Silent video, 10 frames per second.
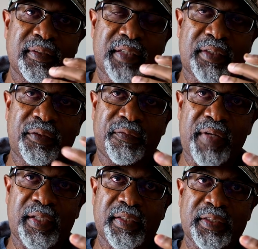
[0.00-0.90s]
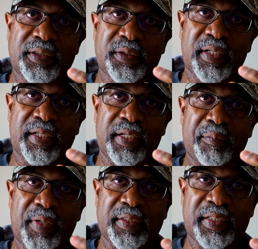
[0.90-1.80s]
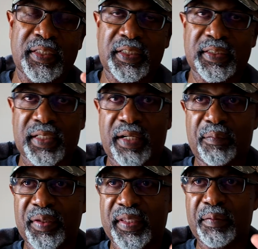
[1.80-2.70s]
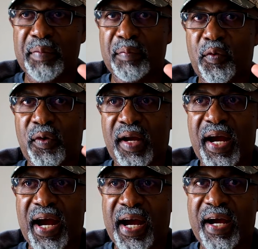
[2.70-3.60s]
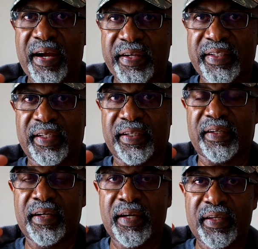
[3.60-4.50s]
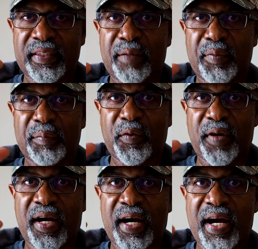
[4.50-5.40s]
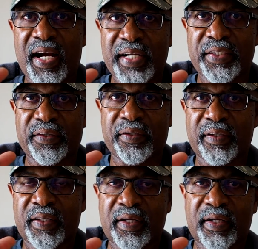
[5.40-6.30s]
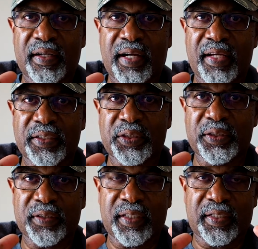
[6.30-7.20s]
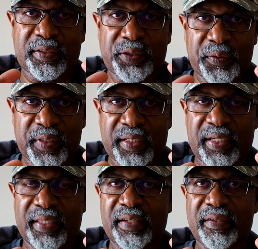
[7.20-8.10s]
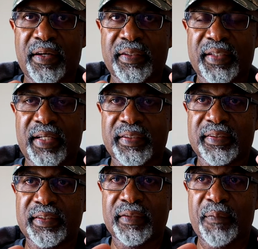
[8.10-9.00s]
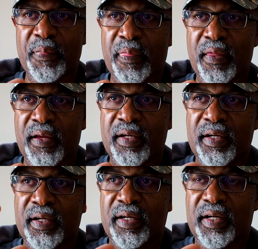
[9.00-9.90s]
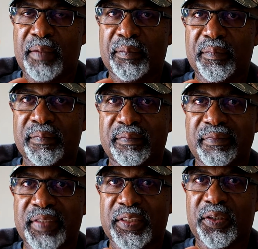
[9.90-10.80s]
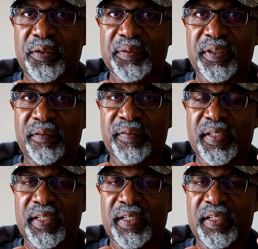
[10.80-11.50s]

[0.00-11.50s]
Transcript: that you'd find on the sugarcane plantations they're a bit more hardier. They're a bit more hardier kind of sugarcane. They're not as in terms of